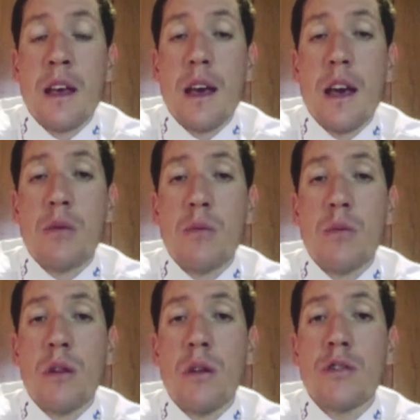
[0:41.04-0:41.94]
and
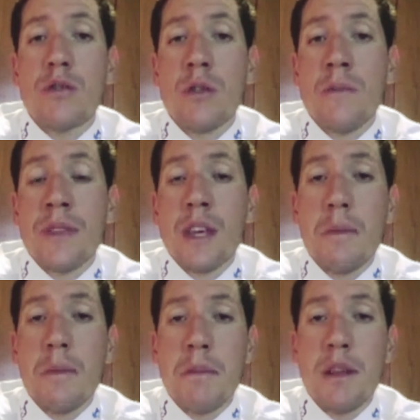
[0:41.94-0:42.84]
will also
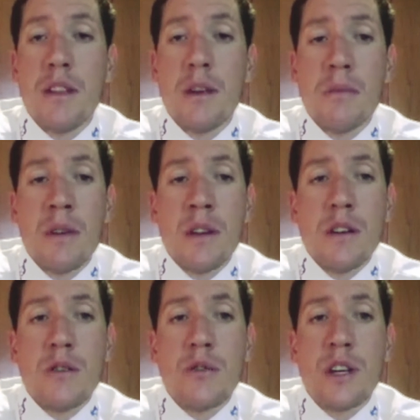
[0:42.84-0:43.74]
impede them
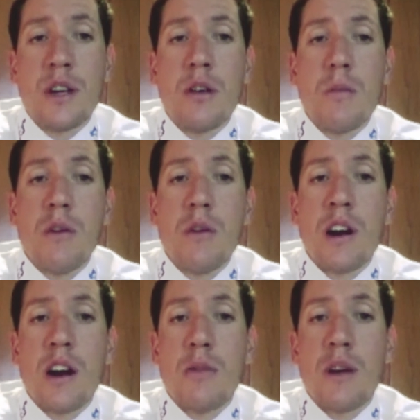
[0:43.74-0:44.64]
to take on more
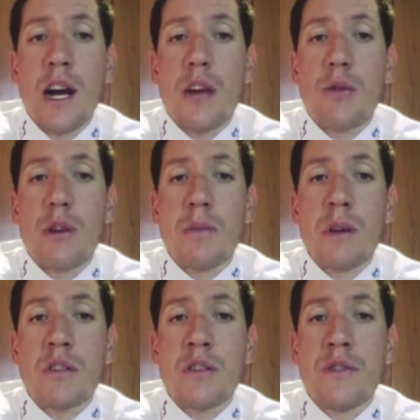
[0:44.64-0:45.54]
carbohydrate
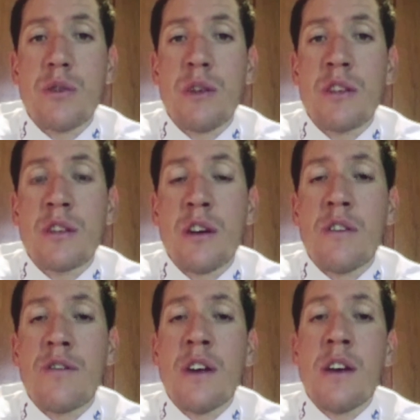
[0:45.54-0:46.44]
because of the risk
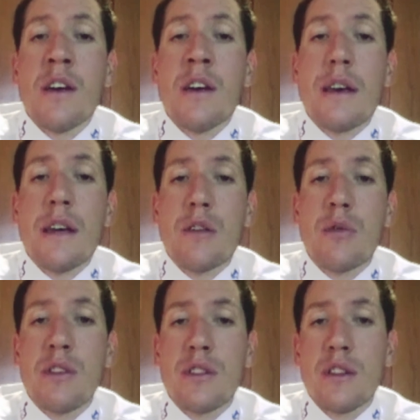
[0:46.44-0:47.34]
of
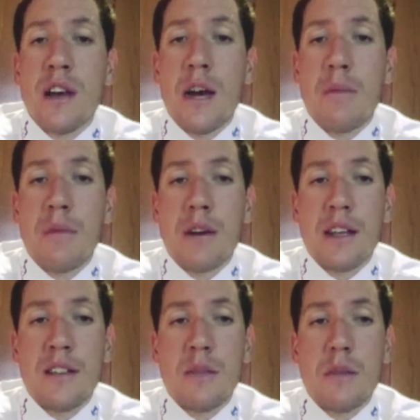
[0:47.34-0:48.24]
increasing the
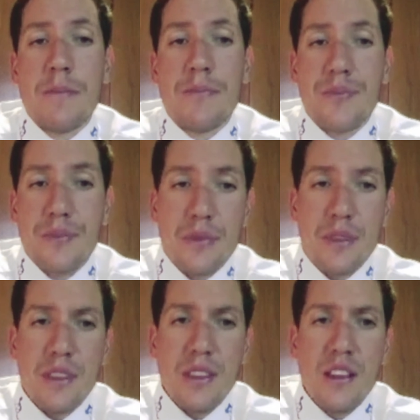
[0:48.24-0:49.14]
hyperglycemia.
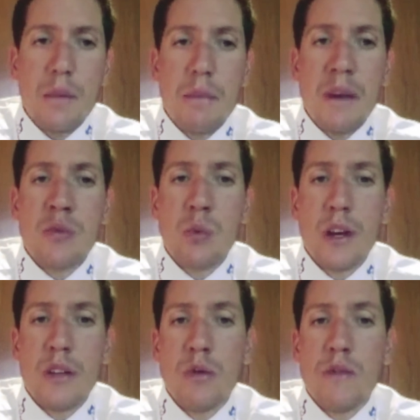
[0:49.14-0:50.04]
The best
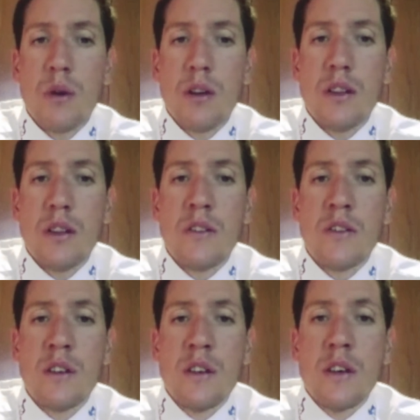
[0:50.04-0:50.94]
way to avoid this
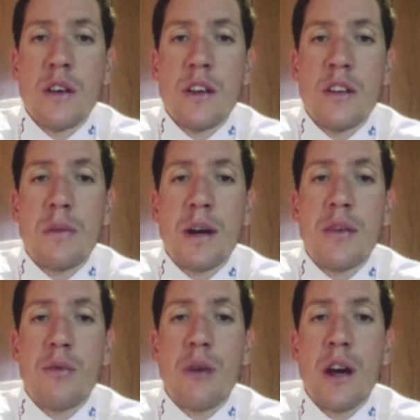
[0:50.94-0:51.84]
is by
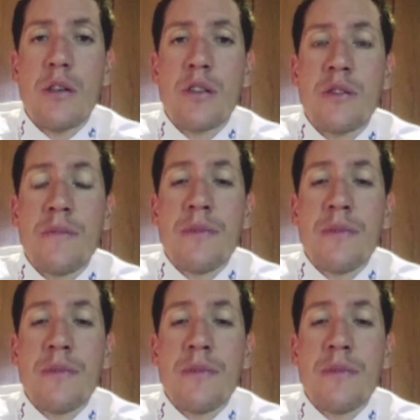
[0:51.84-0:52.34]
the riders